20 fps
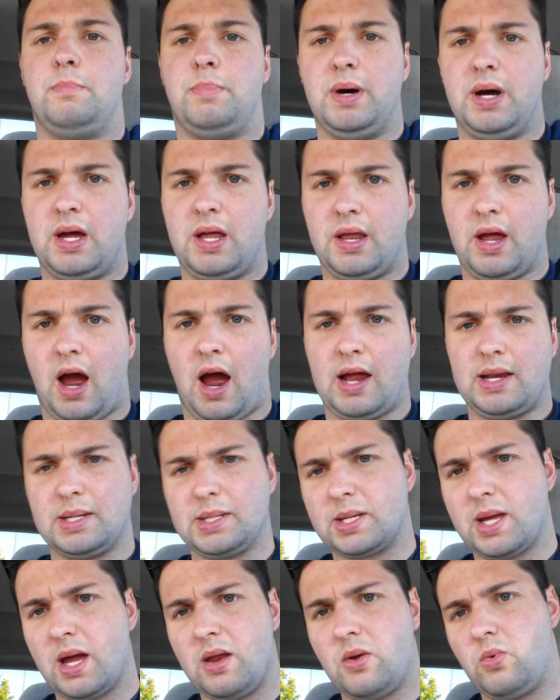But I
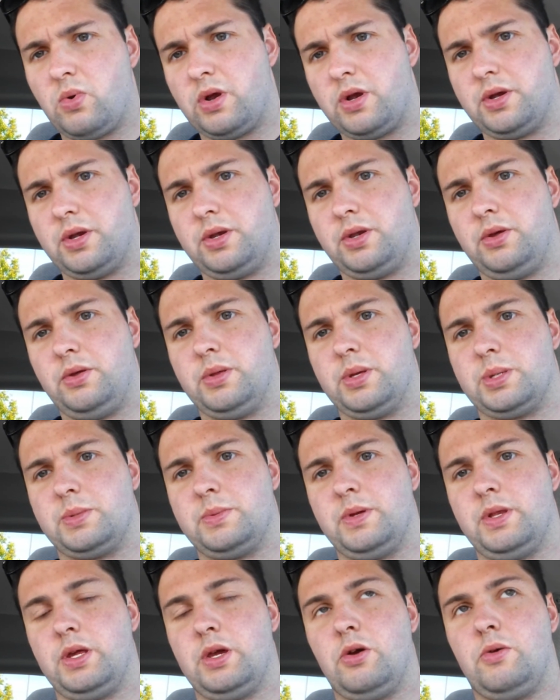just kind of wanted to do this
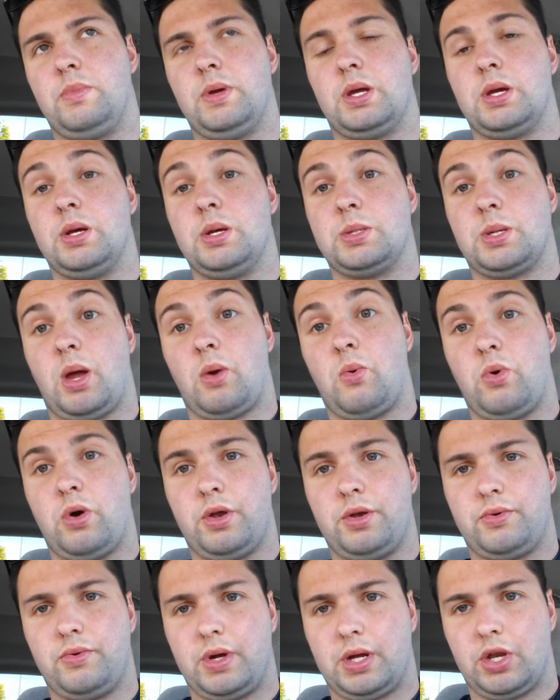video because I
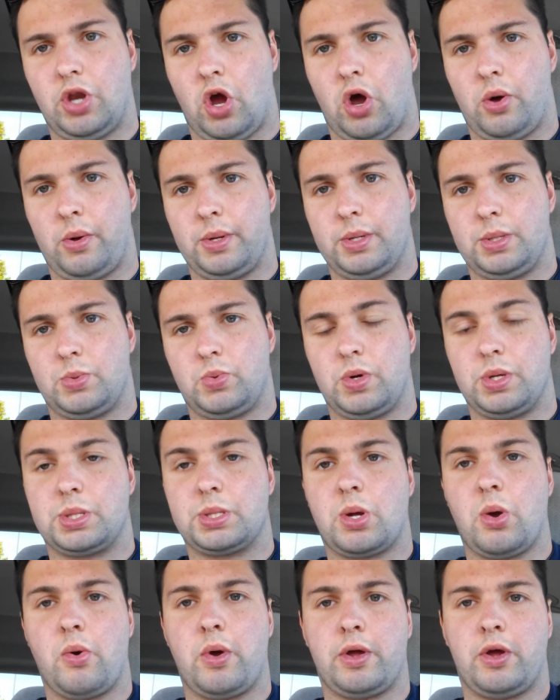wanted to acknowledge
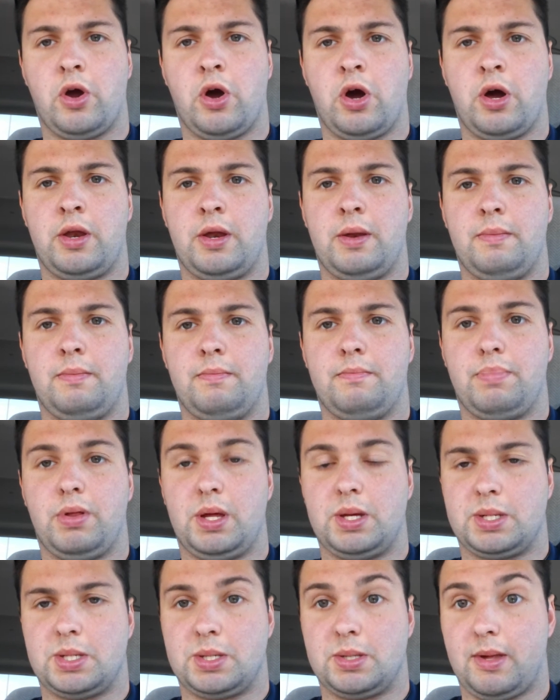what's going on in
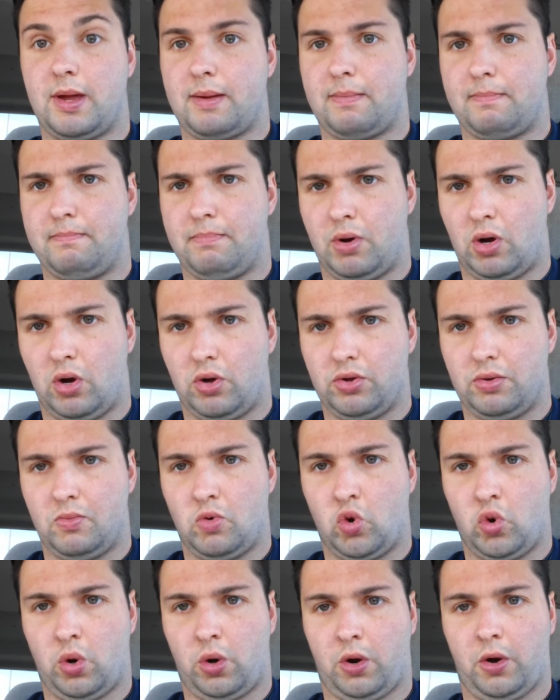places like
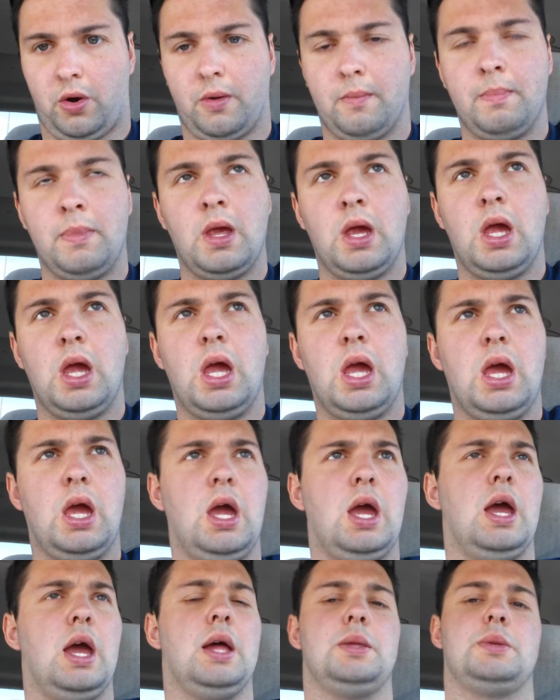Baltimore
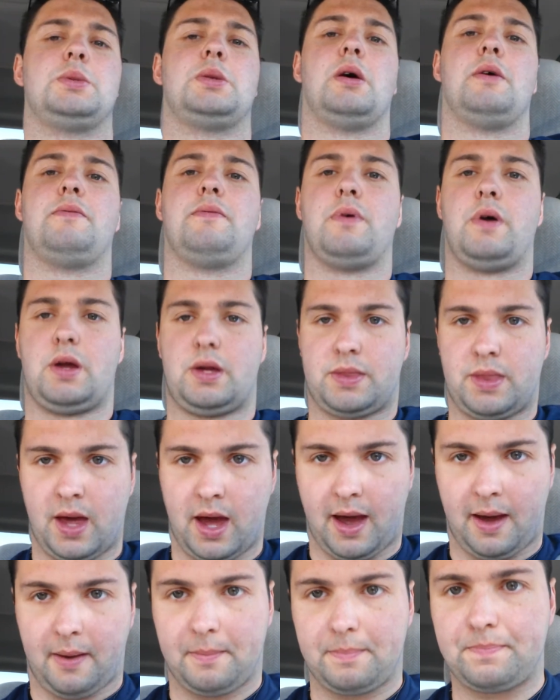and stuff like
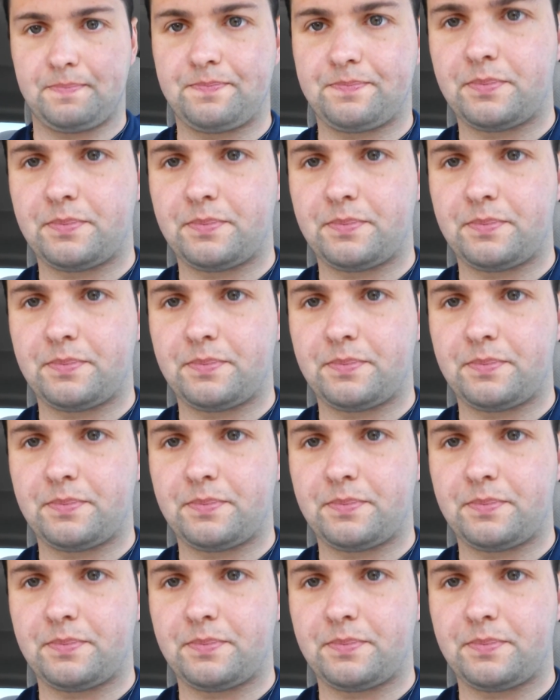that.